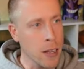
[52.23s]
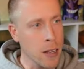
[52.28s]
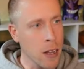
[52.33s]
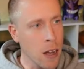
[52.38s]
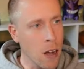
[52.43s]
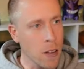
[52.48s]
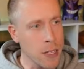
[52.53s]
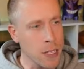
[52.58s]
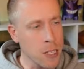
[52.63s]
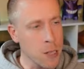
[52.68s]

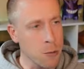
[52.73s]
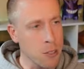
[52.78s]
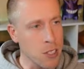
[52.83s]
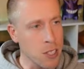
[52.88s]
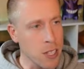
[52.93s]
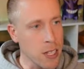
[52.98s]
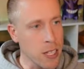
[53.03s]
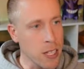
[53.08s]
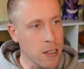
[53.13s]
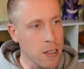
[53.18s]
all I did was
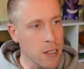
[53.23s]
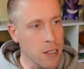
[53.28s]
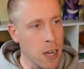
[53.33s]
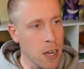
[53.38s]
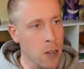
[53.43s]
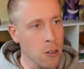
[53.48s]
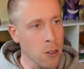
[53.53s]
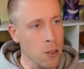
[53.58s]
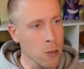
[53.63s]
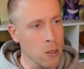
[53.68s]
click on the
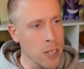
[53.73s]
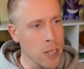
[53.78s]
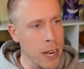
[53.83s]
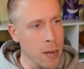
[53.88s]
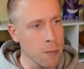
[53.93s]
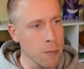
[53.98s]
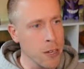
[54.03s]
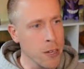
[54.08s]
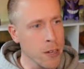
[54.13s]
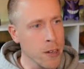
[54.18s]
download
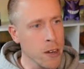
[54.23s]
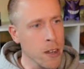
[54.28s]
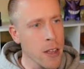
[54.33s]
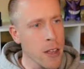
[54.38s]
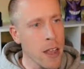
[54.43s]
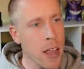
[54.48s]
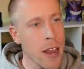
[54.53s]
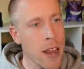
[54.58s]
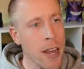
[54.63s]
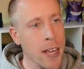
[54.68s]
tab here,
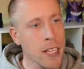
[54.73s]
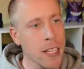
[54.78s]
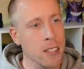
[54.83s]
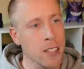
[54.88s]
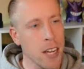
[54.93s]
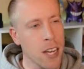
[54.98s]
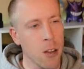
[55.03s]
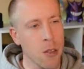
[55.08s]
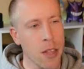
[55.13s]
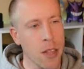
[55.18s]
and I can
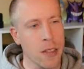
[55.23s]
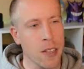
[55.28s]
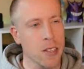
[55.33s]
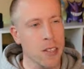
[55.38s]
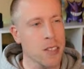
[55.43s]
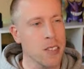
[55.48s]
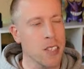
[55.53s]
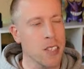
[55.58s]
tell that this is